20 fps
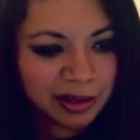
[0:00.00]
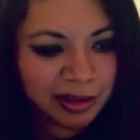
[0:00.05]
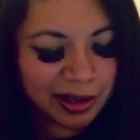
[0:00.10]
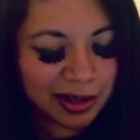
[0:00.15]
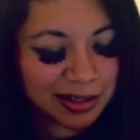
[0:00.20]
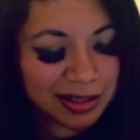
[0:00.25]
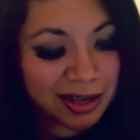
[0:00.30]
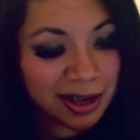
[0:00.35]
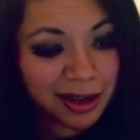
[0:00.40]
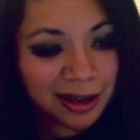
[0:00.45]

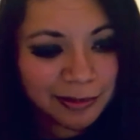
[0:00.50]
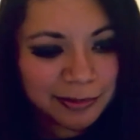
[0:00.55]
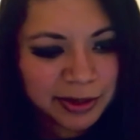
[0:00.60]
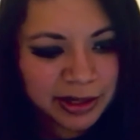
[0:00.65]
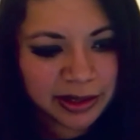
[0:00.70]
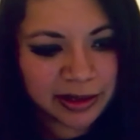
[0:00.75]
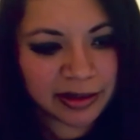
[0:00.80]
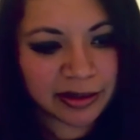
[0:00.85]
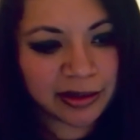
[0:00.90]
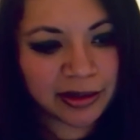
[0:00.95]
and taught
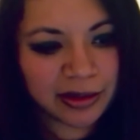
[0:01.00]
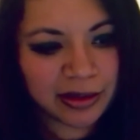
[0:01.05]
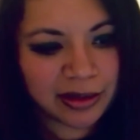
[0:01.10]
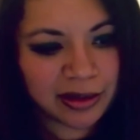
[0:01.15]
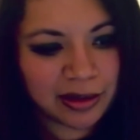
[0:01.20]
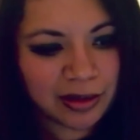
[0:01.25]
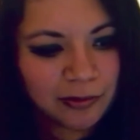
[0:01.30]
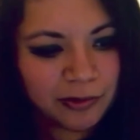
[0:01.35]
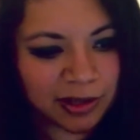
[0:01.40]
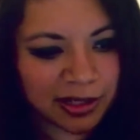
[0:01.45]
me
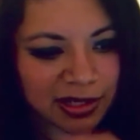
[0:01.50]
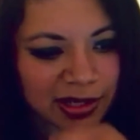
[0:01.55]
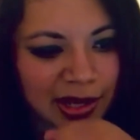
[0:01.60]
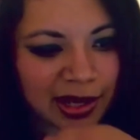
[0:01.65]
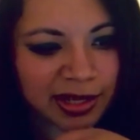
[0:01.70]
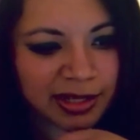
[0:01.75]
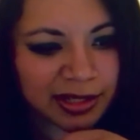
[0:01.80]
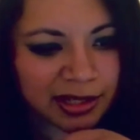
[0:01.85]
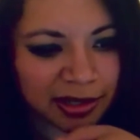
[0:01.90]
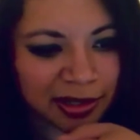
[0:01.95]
was
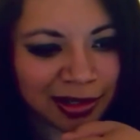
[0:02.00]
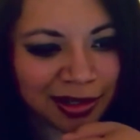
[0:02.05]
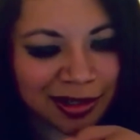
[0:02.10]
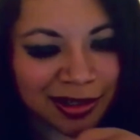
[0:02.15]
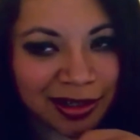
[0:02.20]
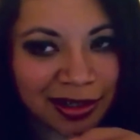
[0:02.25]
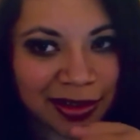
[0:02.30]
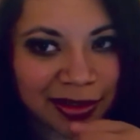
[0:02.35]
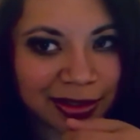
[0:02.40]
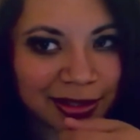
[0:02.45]
I
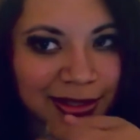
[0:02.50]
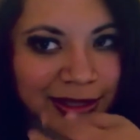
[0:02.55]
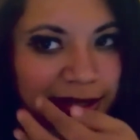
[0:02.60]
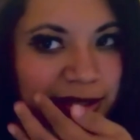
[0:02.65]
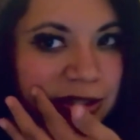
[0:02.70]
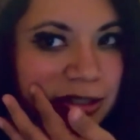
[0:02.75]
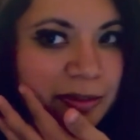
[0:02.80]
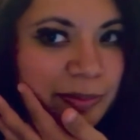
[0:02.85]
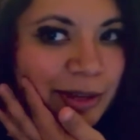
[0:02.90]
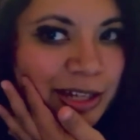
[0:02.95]
started in the
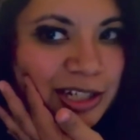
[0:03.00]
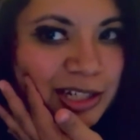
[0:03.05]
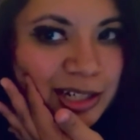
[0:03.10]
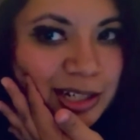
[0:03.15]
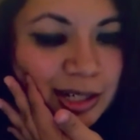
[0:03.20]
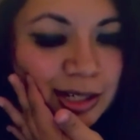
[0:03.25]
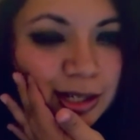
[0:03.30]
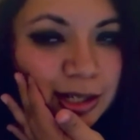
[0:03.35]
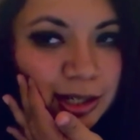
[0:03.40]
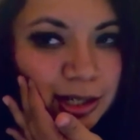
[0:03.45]
center of my
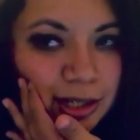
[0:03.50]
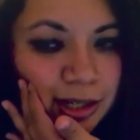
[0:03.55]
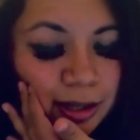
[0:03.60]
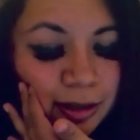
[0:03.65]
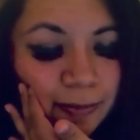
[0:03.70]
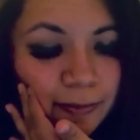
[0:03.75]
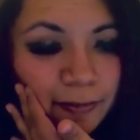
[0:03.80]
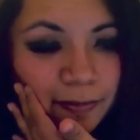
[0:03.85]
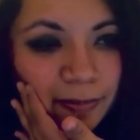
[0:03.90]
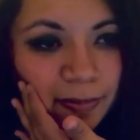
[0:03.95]
cheek here
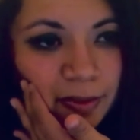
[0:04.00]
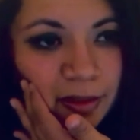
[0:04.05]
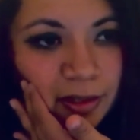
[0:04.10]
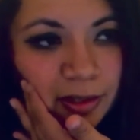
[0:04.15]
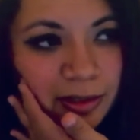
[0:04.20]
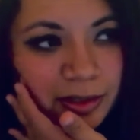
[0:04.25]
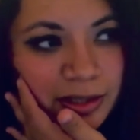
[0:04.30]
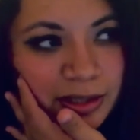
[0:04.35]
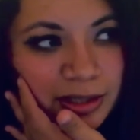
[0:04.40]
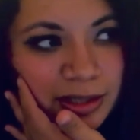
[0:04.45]

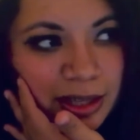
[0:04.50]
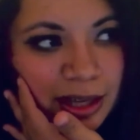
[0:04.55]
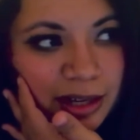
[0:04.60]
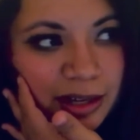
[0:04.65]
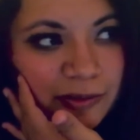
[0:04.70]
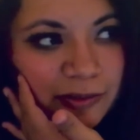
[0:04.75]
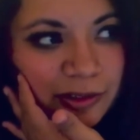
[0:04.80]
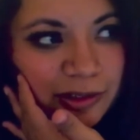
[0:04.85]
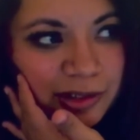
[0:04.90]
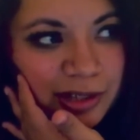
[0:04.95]
to just
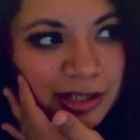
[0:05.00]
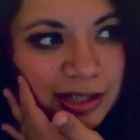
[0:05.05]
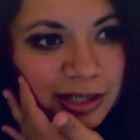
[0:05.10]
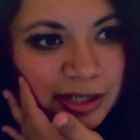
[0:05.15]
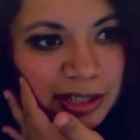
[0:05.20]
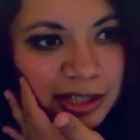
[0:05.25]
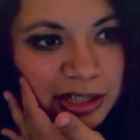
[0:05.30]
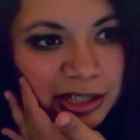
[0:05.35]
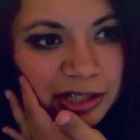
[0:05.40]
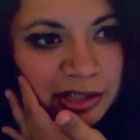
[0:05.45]
kind of release the
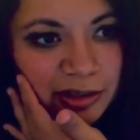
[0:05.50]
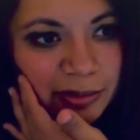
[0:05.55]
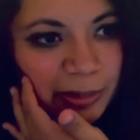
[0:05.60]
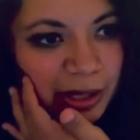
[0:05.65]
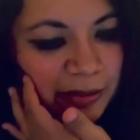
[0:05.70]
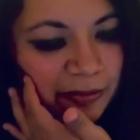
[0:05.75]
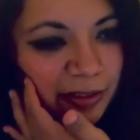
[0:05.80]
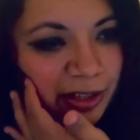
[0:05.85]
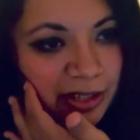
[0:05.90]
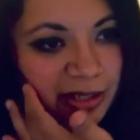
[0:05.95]
tissue in
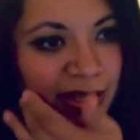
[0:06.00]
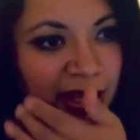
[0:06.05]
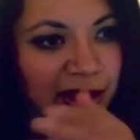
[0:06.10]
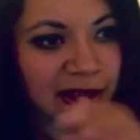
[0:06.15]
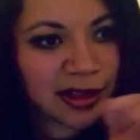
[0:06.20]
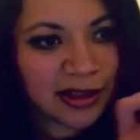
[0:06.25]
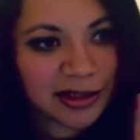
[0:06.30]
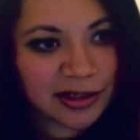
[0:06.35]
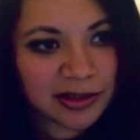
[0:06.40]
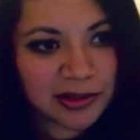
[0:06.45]
my face.
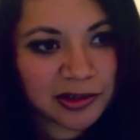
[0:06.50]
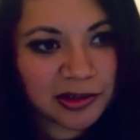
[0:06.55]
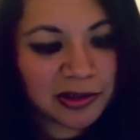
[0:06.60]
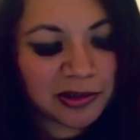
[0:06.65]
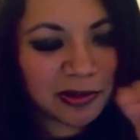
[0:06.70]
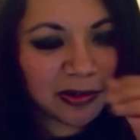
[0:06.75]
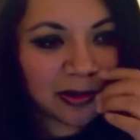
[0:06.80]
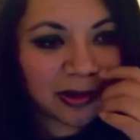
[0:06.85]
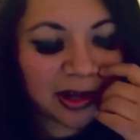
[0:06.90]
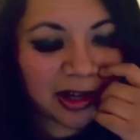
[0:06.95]

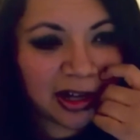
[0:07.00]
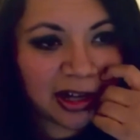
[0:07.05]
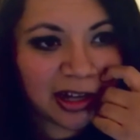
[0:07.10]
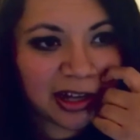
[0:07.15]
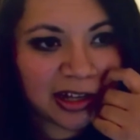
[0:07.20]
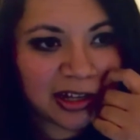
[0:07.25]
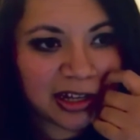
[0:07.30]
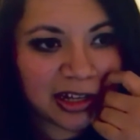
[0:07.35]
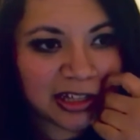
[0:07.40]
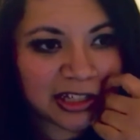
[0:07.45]
So
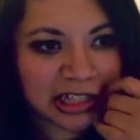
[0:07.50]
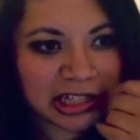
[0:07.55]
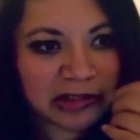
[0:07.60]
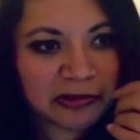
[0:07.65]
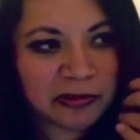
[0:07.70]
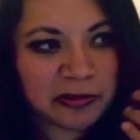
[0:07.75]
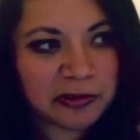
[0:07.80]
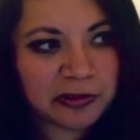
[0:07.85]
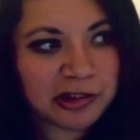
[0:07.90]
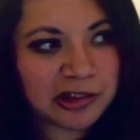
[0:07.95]
a
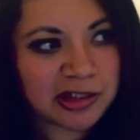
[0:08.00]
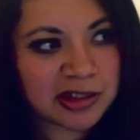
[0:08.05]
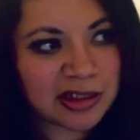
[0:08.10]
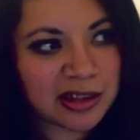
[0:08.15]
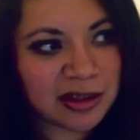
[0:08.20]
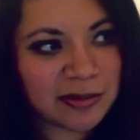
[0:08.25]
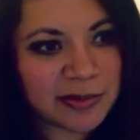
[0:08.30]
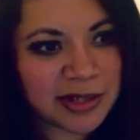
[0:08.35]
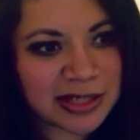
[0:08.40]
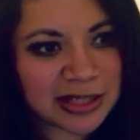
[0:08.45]
general rule of
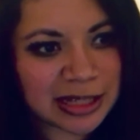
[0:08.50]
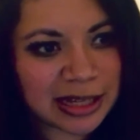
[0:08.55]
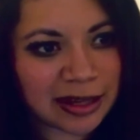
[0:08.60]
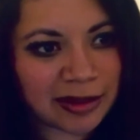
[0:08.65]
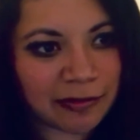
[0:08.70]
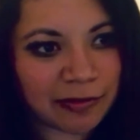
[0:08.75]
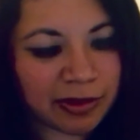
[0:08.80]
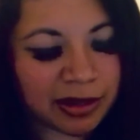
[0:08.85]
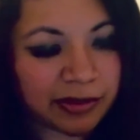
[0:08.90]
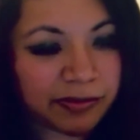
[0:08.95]
thumb is
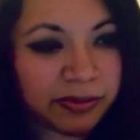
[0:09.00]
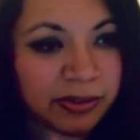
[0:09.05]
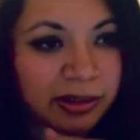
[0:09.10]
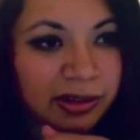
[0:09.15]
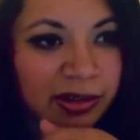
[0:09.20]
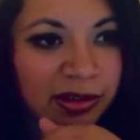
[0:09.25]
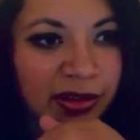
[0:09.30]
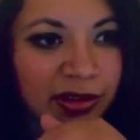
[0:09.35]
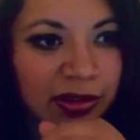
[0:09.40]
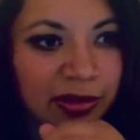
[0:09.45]
that whenever
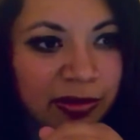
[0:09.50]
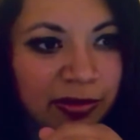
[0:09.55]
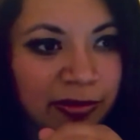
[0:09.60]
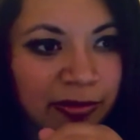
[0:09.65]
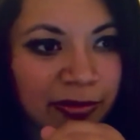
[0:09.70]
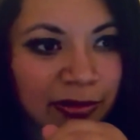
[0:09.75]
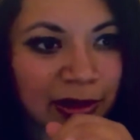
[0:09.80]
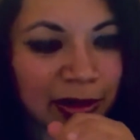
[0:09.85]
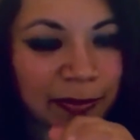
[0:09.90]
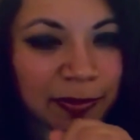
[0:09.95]

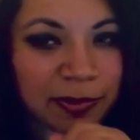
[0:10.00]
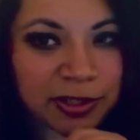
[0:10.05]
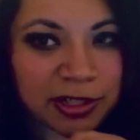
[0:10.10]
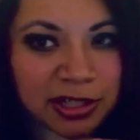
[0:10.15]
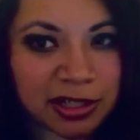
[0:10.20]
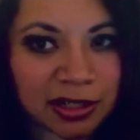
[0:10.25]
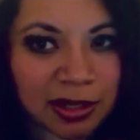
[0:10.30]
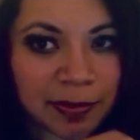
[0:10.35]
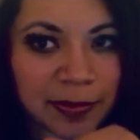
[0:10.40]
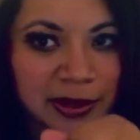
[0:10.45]
you are
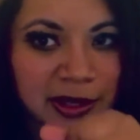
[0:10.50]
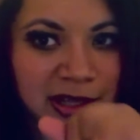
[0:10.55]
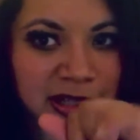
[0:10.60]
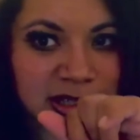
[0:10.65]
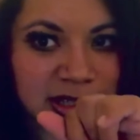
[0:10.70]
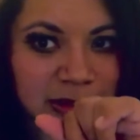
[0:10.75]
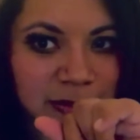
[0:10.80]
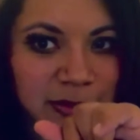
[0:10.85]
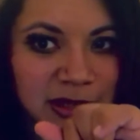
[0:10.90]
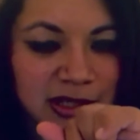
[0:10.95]
pushing up
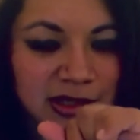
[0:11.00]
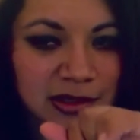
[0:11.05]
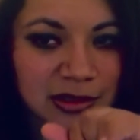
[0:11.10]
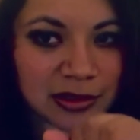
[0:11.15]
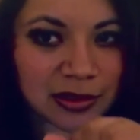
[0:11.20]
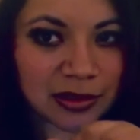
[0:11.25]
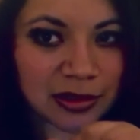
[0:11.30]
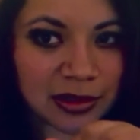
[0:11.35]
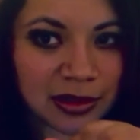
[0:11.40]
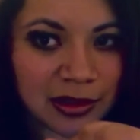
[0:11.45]
against a
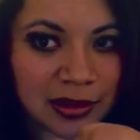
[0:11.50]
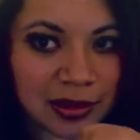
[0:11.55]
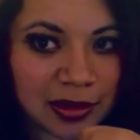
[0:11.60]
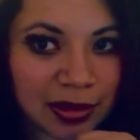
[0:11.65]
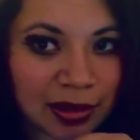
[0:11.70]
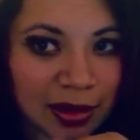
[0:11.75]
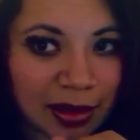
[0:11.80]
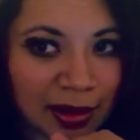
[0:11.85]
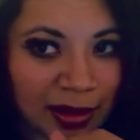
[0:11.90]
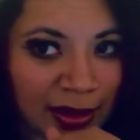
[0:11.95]
muscle
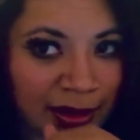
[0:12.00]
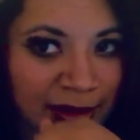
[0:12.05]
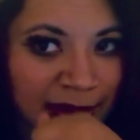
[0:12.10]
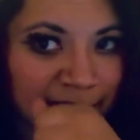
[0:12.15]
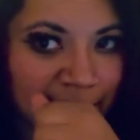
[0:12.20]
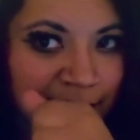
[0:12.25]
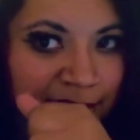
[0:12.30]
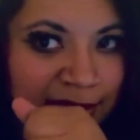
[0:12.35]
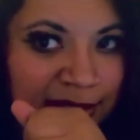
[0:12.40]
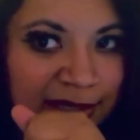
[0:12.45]
on
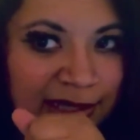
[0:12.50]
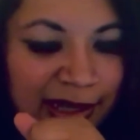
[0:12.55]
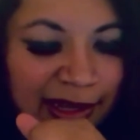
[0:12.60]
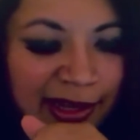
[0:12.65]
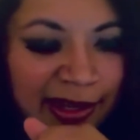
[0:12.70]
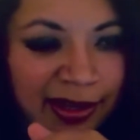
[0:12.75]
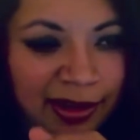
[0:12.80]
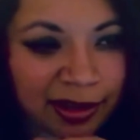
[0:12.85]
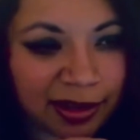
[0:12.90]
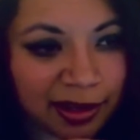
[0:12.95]
the
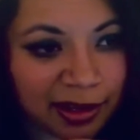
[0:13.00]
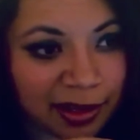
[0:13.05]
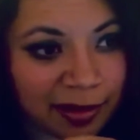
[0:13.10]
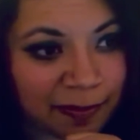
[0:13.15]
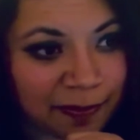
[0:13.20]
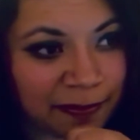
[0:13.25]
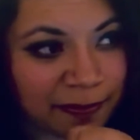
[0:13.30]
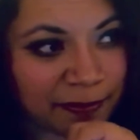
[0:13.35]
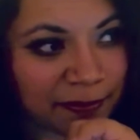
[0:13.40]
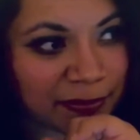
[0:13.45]
inside,
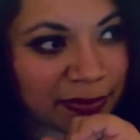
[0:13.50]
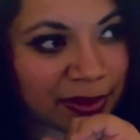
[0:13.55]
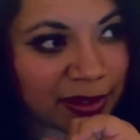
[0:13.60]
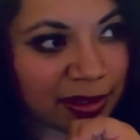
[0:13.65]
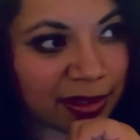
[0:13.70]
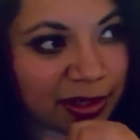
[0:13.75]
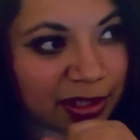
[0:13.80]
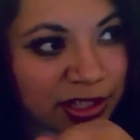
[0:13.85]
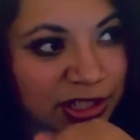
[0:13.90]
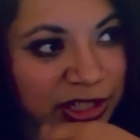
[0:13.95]
and
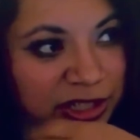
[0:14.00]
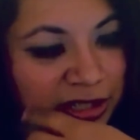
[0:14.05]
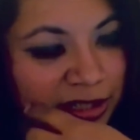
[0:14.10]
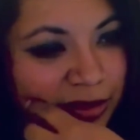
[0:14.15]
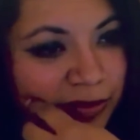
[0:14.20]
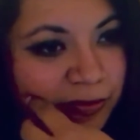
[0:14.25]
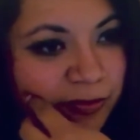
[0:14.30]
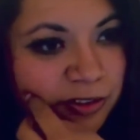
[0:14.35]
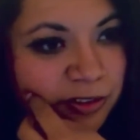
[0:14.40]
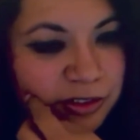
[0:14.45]
it
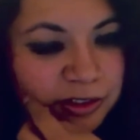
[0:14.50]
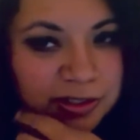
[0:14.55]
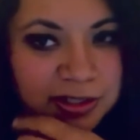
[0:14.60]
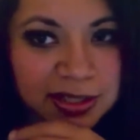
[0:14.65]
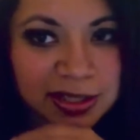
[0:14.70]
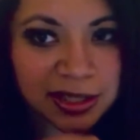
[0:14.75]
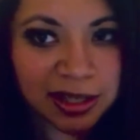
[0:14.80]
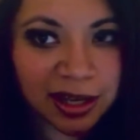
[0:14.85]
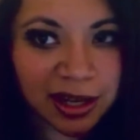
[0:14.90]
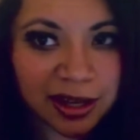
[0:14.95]
should feel
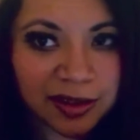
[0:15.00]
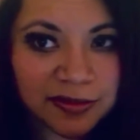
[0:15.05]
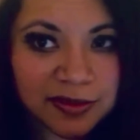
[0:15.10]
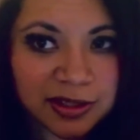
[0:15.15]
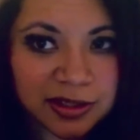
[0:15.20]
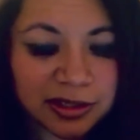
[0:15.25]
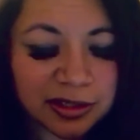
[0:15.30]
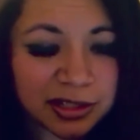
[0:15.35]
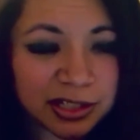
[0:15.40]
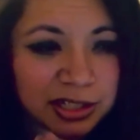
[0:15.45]
soft.
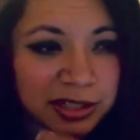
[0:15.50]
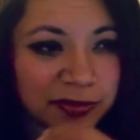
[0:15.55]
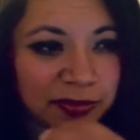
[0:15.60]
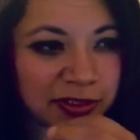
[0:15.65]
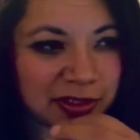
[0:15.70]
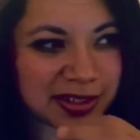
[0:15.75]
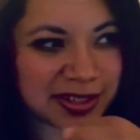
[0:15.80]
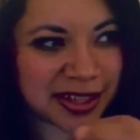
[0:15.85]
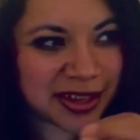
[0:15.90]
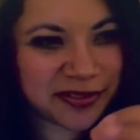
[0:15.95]
It should
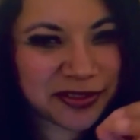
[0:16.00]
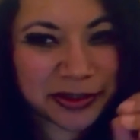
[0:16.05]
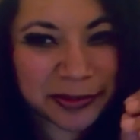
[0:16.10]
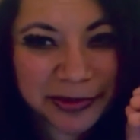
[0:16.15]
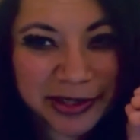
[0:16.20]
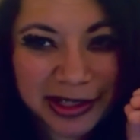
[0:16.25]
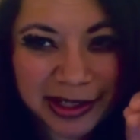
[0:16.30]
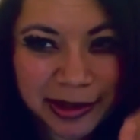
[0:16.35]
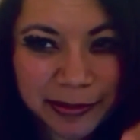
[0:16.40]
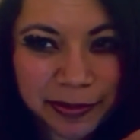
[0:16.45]
feel soft,
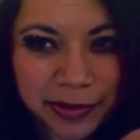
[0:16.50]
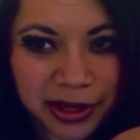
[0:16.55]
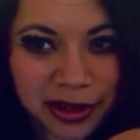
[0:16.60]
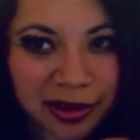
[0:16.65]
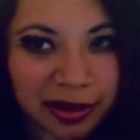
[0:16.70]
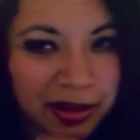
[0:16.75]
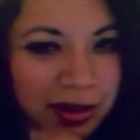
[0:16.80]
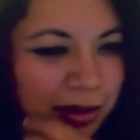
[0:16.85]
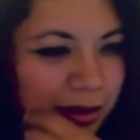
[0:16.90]
almost like butter.